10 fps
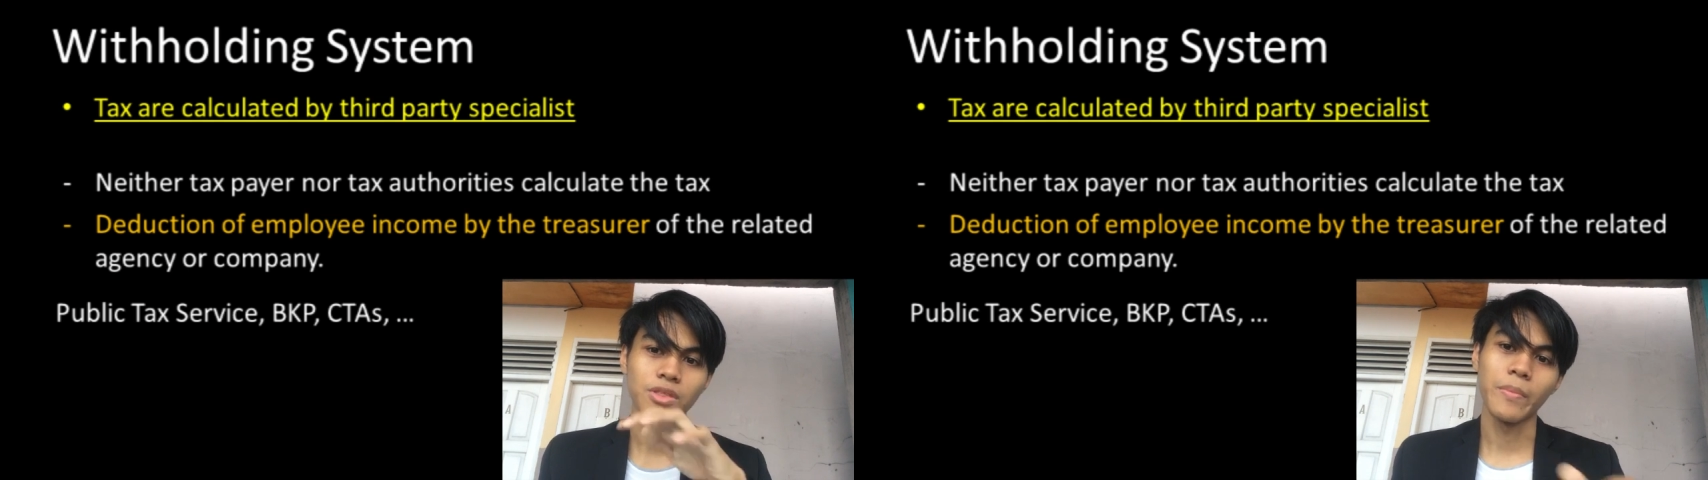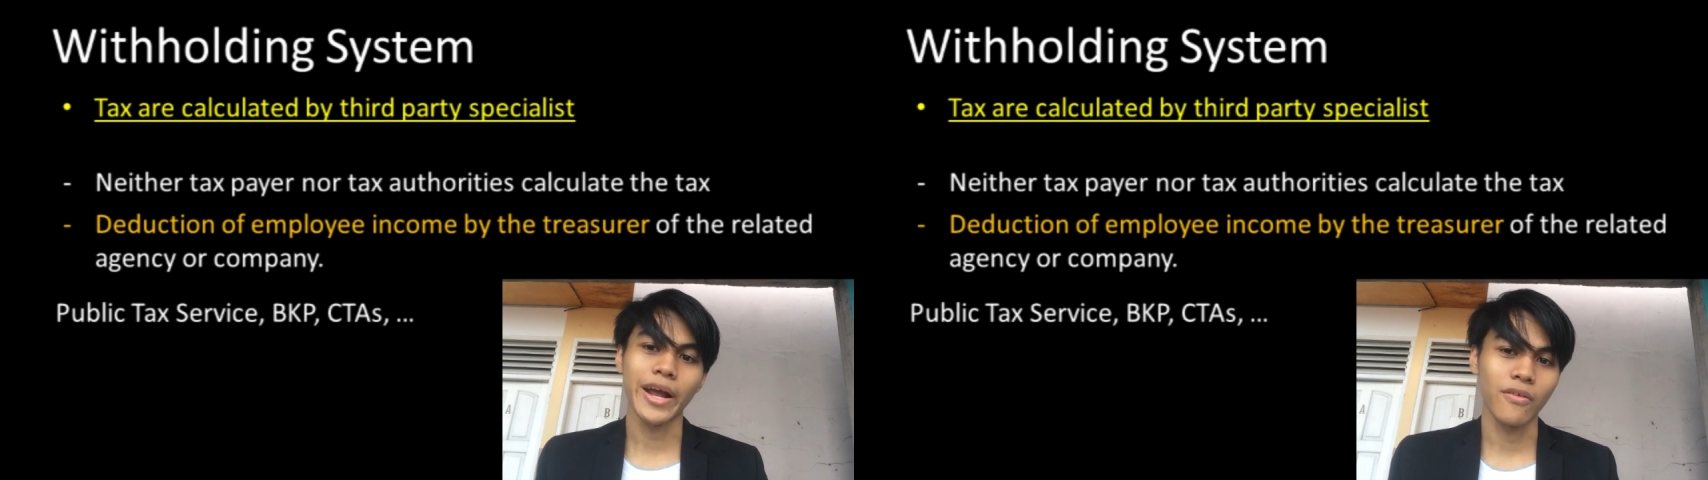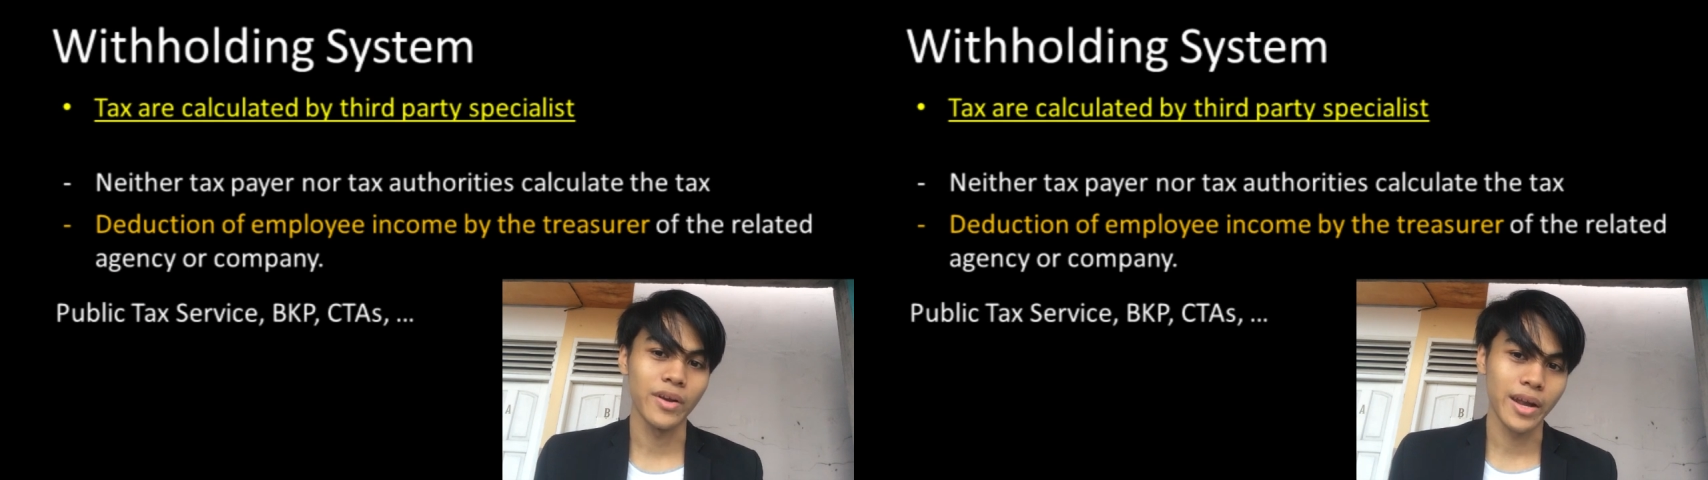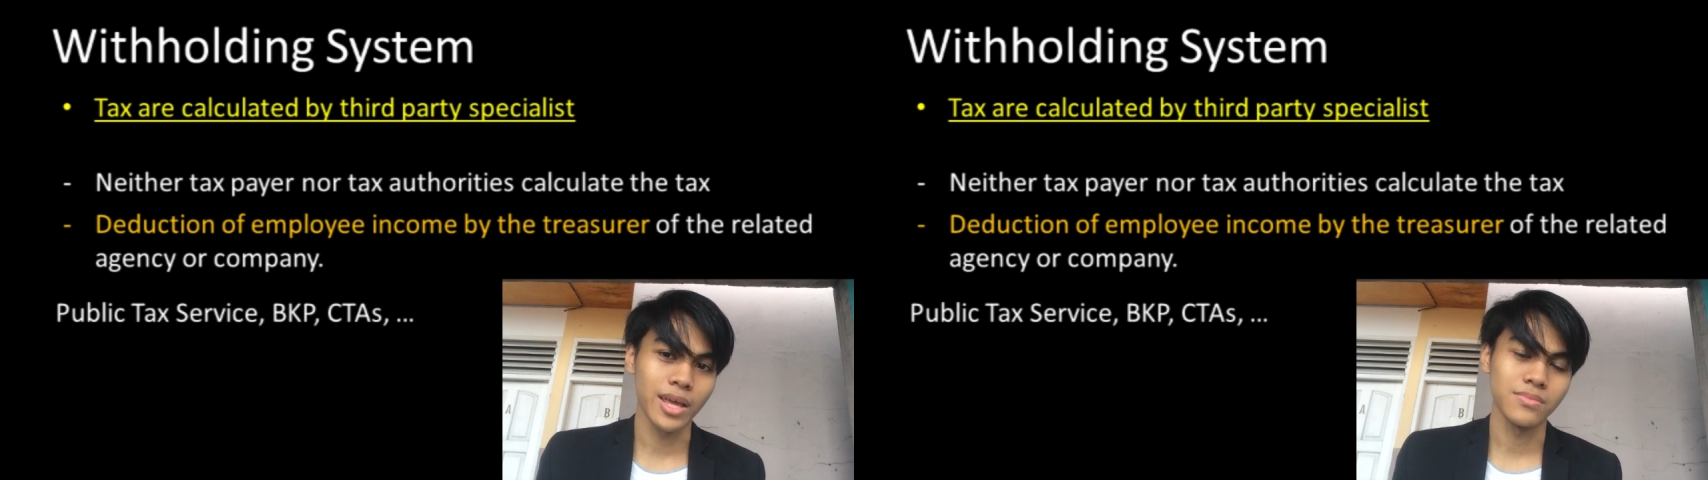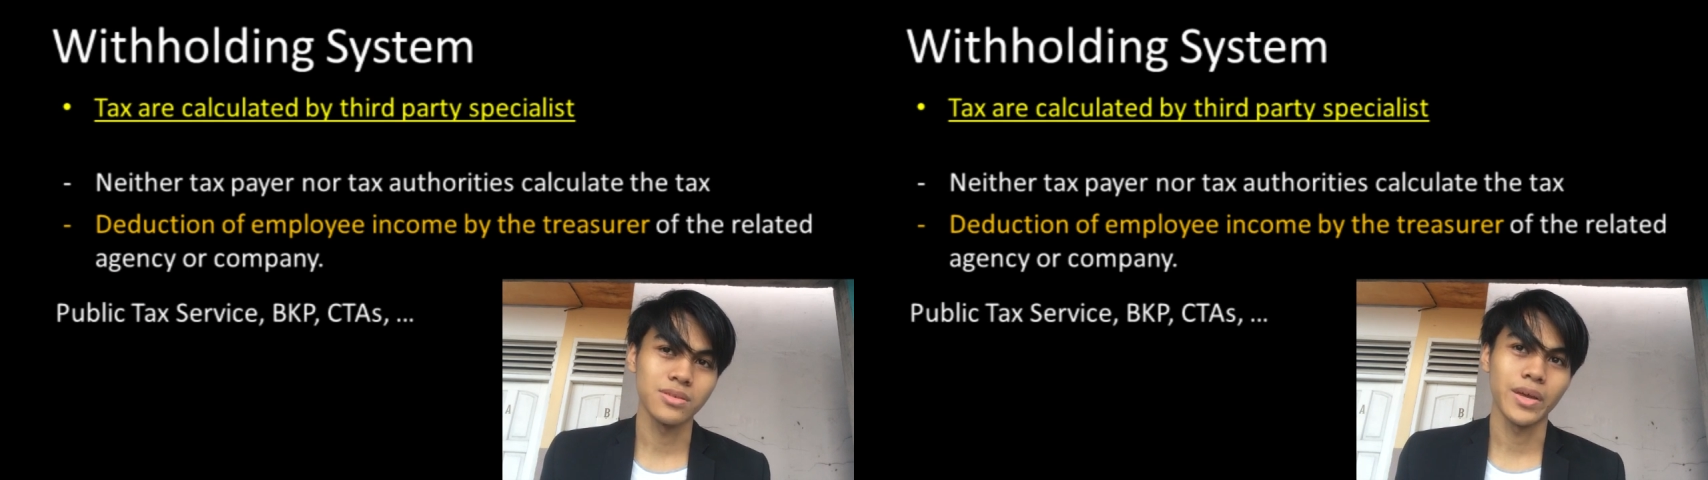the back of the
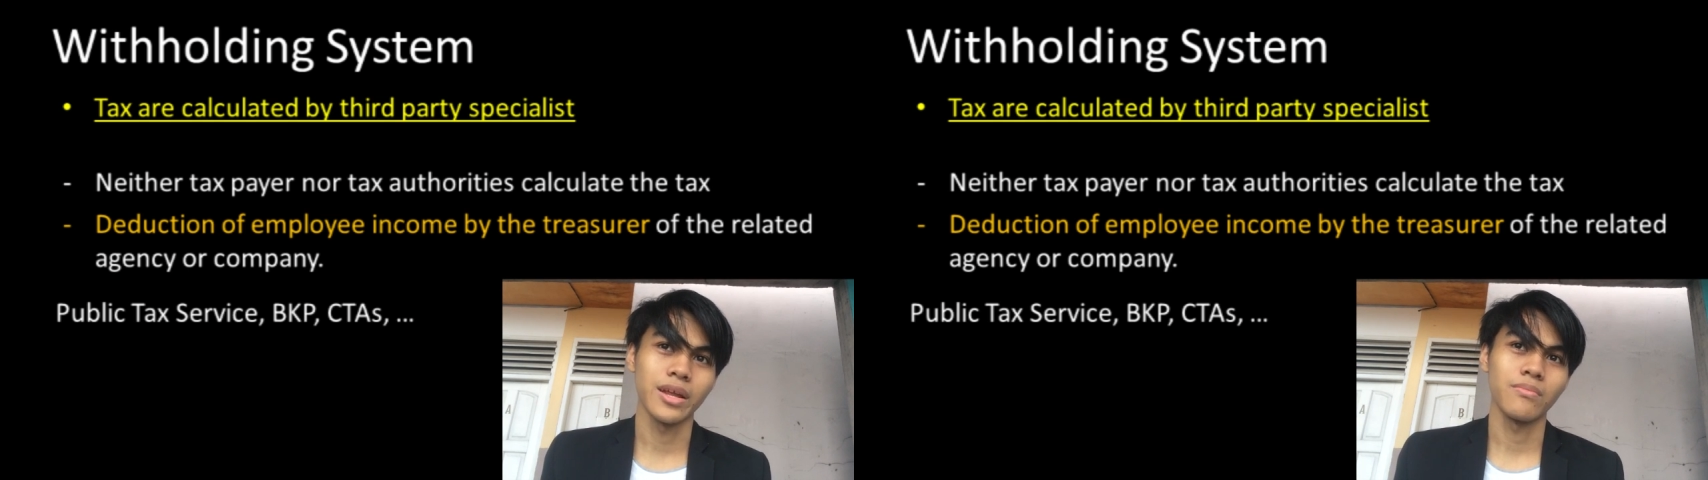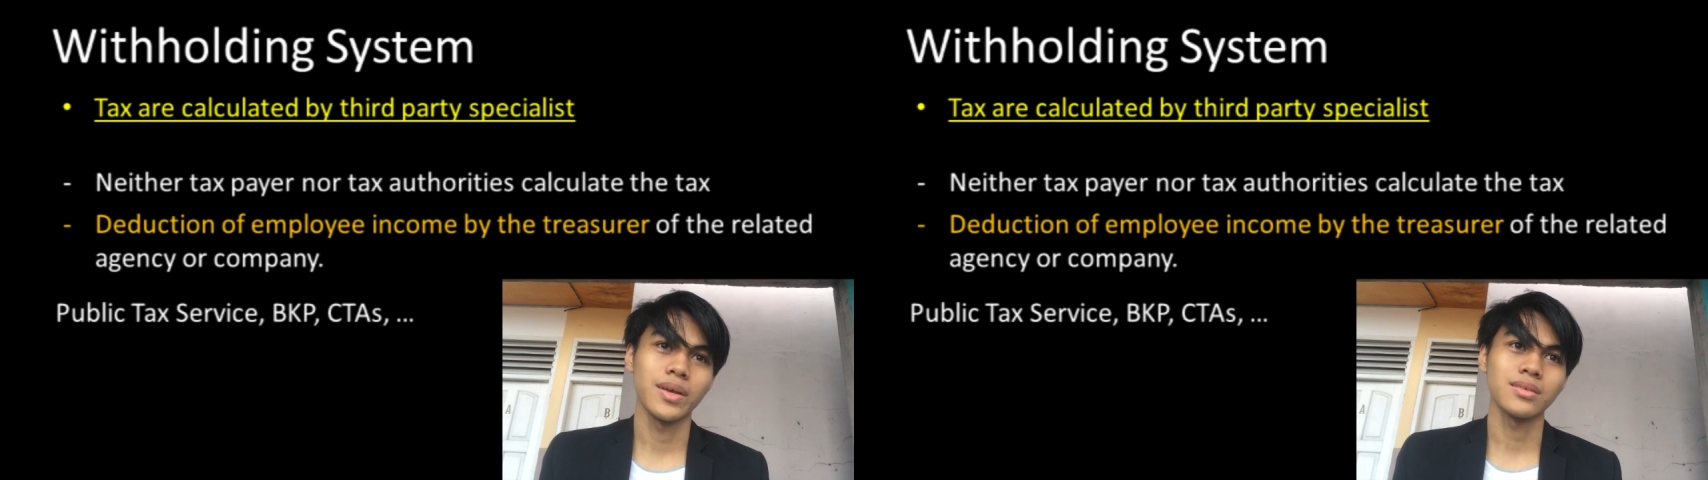names. They're